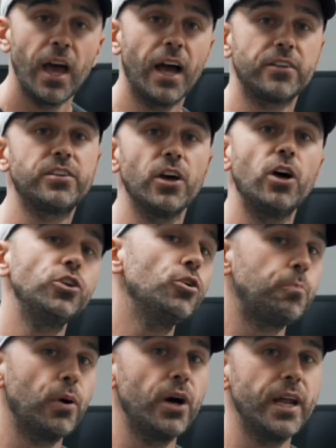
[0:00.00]
until you
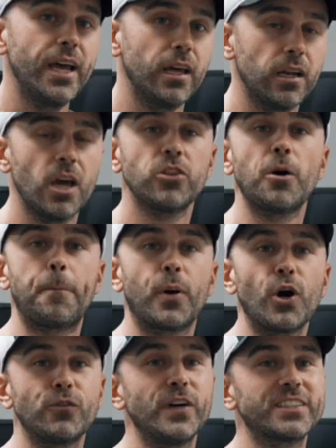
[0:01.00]
put in the
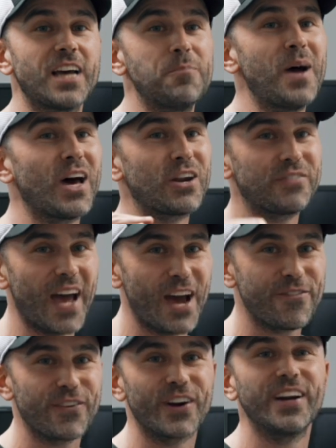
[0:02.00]
perfect amount of
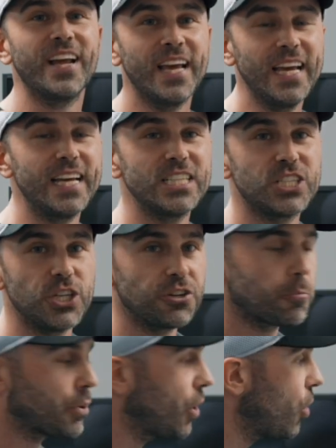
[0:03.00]
effort into
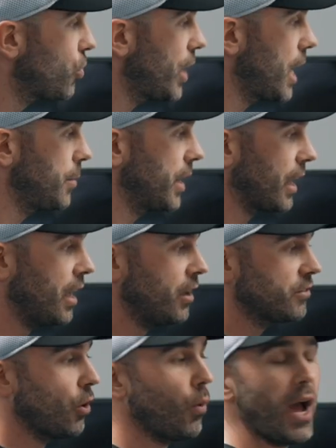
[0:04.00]
your programming.
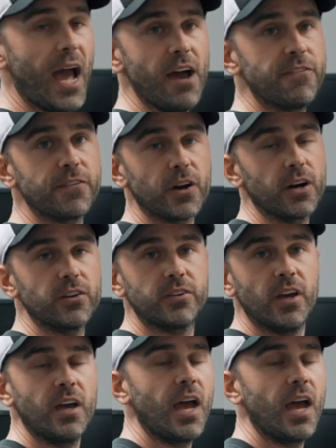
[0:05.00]
So effort,